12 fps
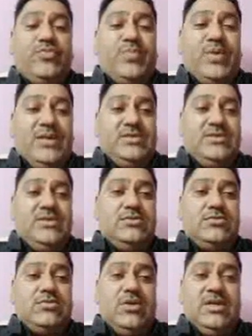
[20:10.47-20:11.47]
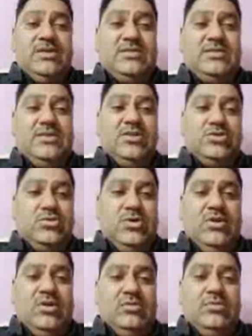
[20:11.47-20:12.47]
plants, is called as
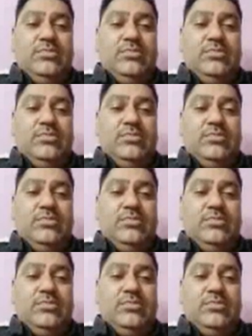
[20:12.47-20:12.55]
soil.